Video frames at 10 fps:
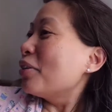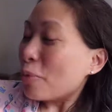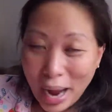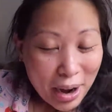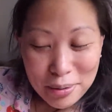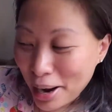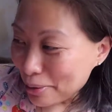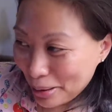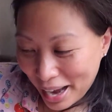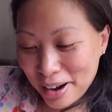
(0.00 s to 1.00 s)
Wow,
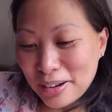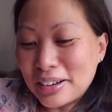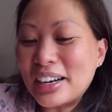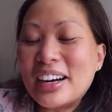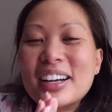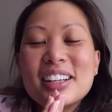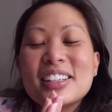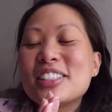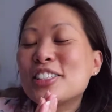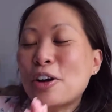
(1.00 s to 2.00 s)
wow, wow.
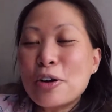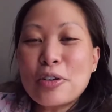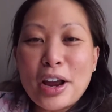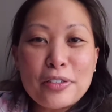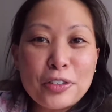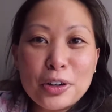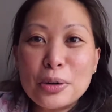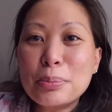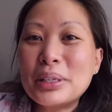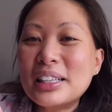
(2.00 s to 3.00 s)
So
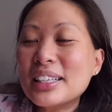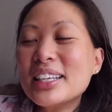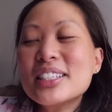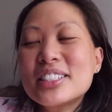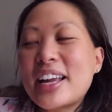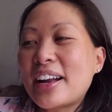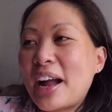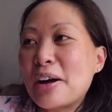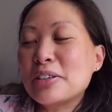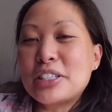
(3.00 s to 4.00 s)
grateful. Please
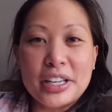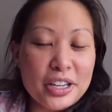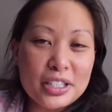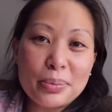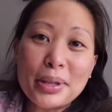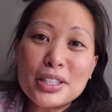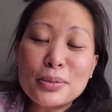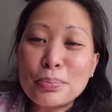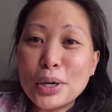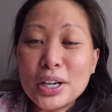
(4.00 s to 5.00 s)
check out JJ
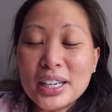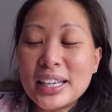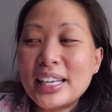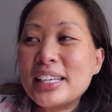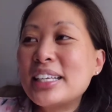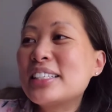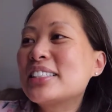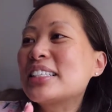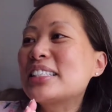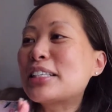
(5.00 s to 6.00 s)
Smith's book. It
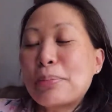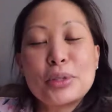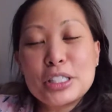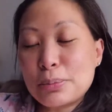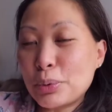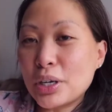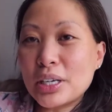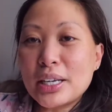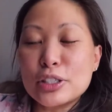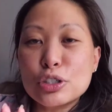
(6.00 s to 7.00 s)
is the simplest
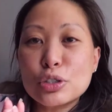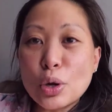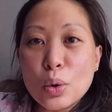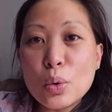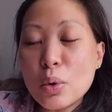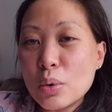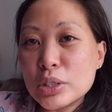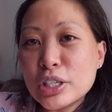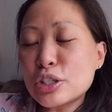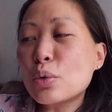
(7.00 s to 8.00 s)
book. It's so,
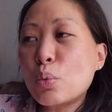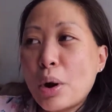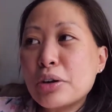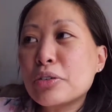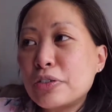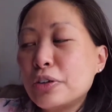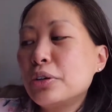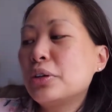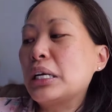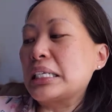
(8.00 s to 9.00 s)
such a
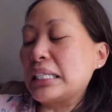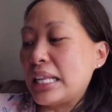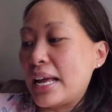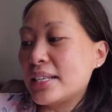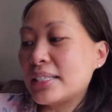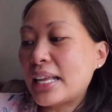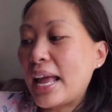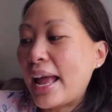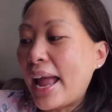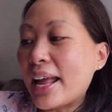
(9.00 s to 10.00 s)
wonderful cleanse,
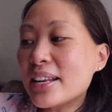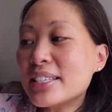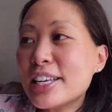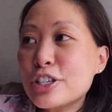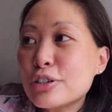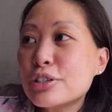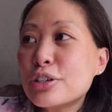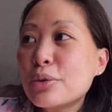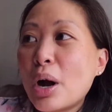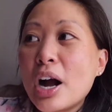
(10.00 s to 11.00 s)
and it
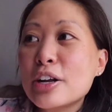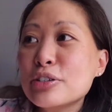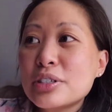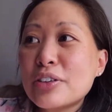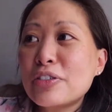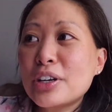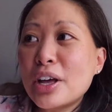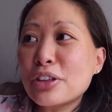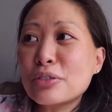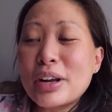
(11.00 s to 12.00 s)
teaches you 100 different
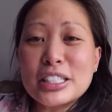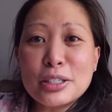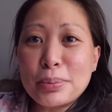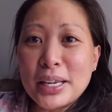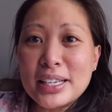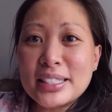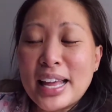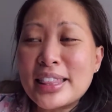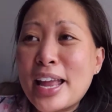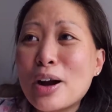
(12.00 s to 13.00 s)
other recipes,
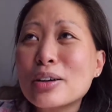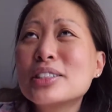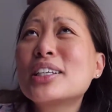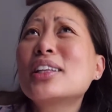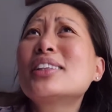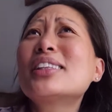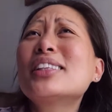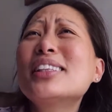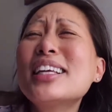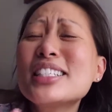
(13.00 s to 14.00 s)
and they are
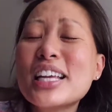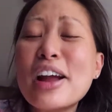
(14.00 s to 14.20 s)
delicious.